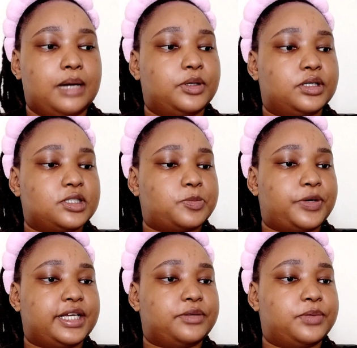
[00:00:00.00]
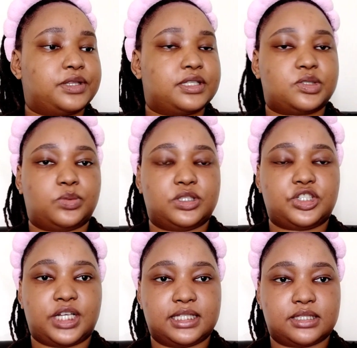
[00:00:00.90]
I'm gonna spray with this
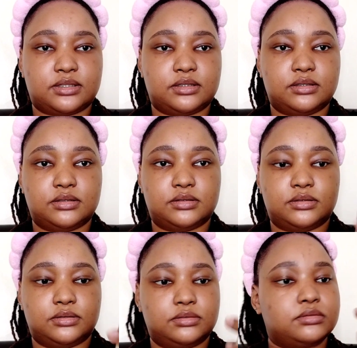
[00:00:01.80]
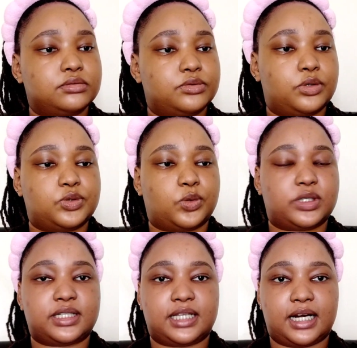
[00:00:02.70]
witch hazel rose
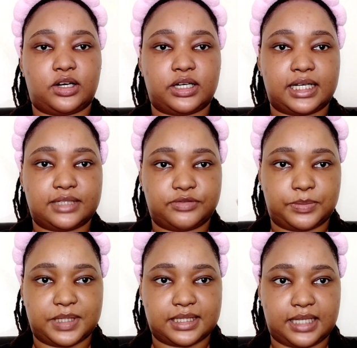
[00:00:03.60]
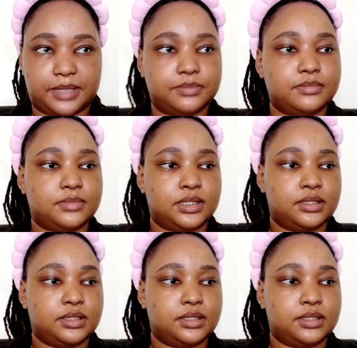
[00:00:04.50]
water that I got from Discam.